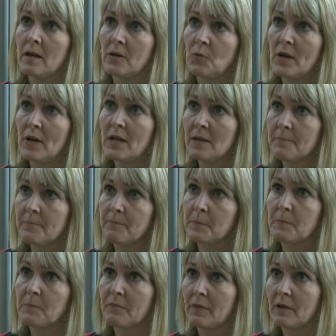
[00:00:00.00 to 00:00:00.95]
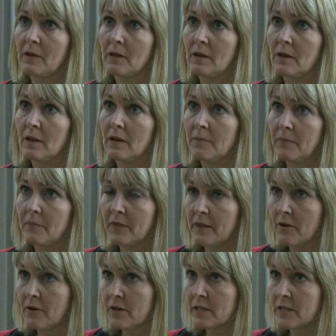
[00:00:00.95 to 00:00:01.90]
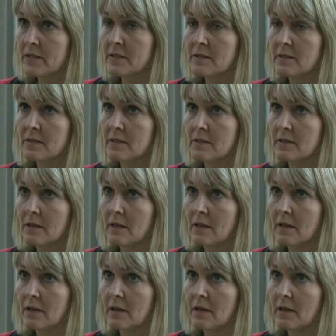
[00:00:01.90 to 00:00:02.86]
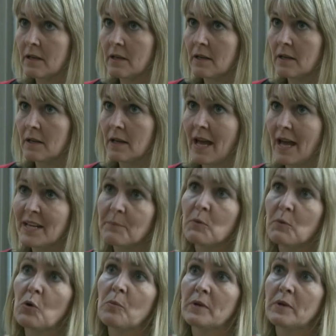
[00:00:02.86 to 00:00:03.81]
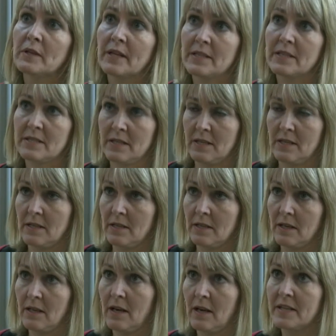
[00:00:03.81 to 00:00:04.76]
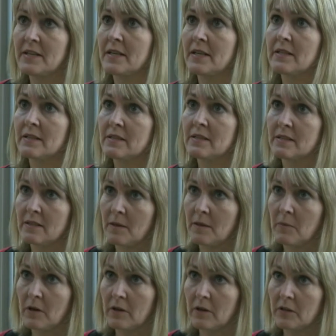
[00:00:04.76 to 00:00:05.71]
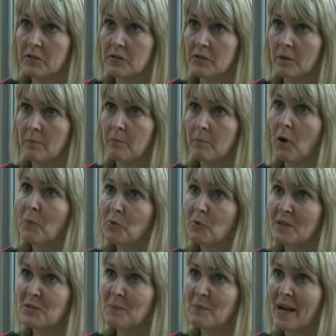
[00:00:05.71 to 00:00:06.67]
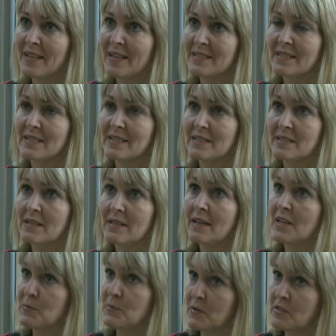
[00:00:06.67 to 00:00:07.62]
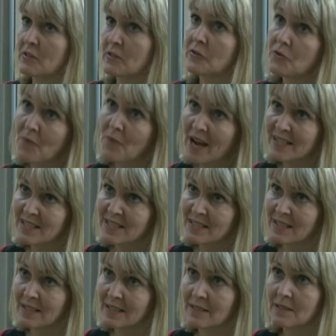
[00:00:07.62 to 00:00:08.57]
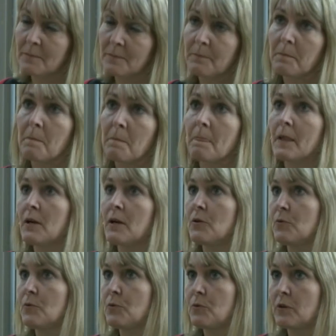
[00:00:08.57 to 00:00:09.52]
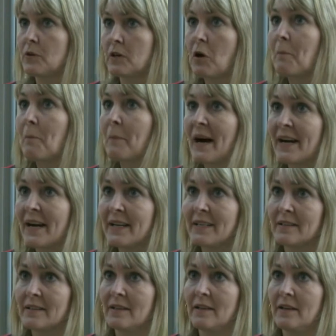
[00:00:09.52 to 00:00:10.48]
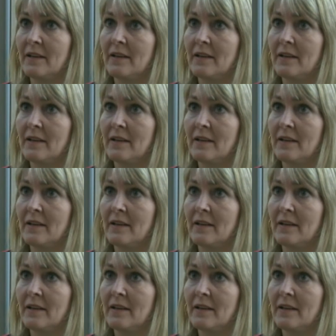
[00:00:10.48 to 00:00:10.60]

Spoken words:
Well, there is, at the moment, I see a tendency among some populist parties, especially on the right side, who combine